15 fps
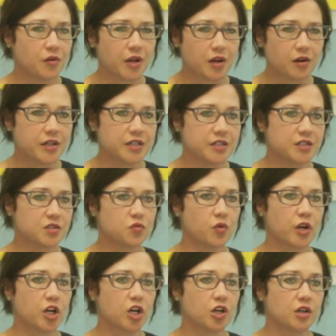areas
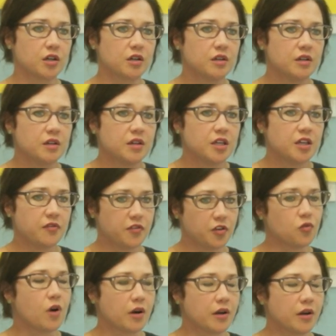where
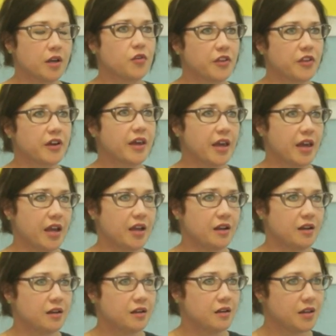if you're walking with a
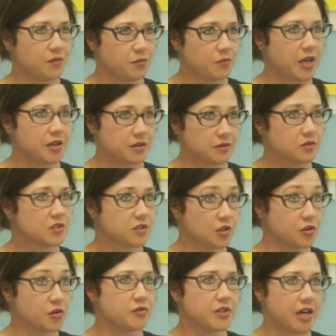cane, it may
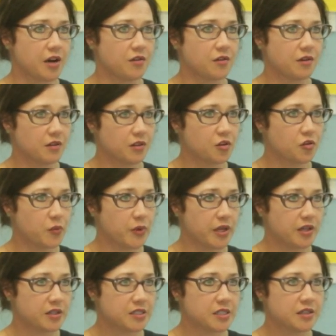slow you down a little
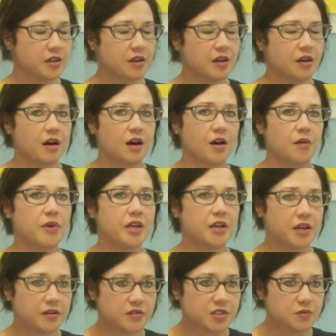bit.
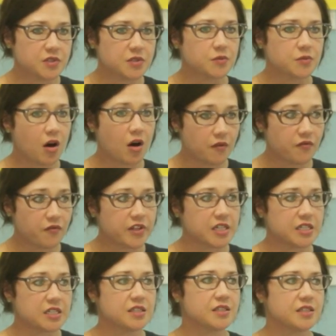It gives them some
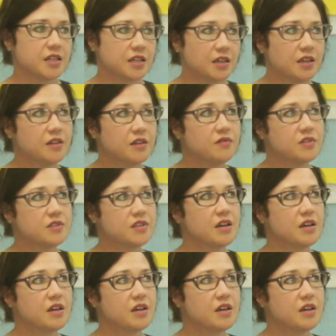confidence. It gives